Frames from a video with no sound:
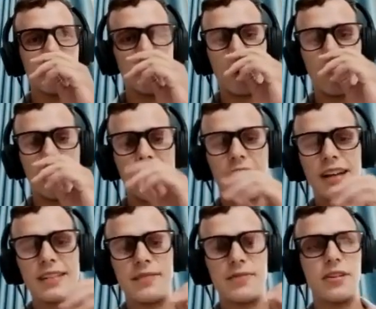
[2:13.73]
By the way,
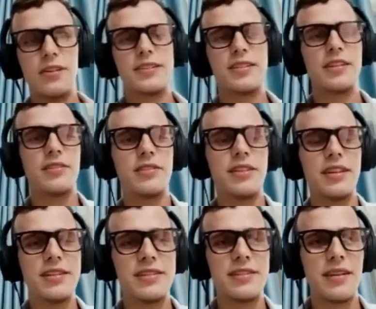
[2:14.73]
guys, if you're listening to
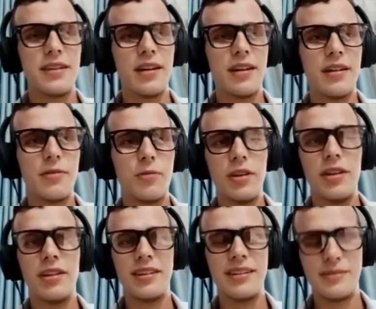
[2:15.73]
this,
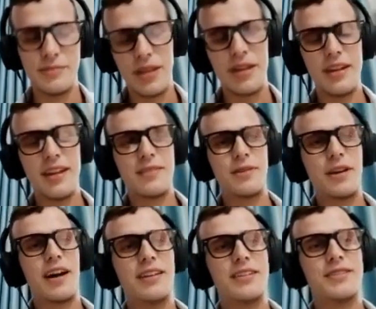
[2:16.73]
me and Nick, we
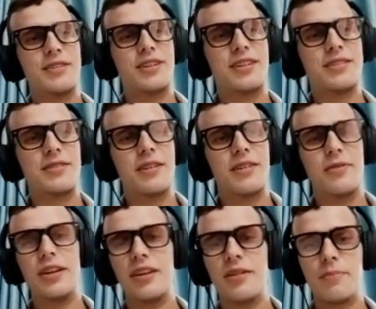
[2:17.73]
highly suggest
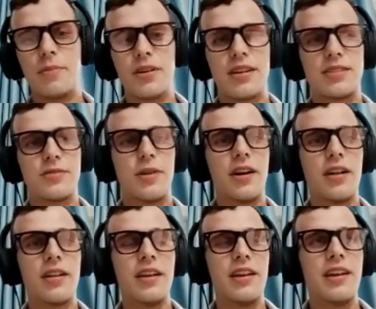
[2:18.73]
reading the book as
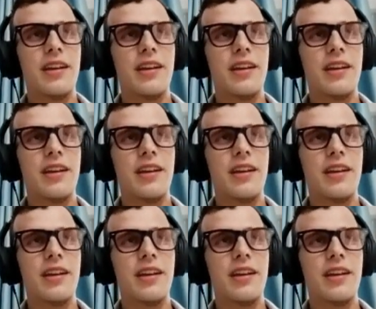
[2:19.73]
well.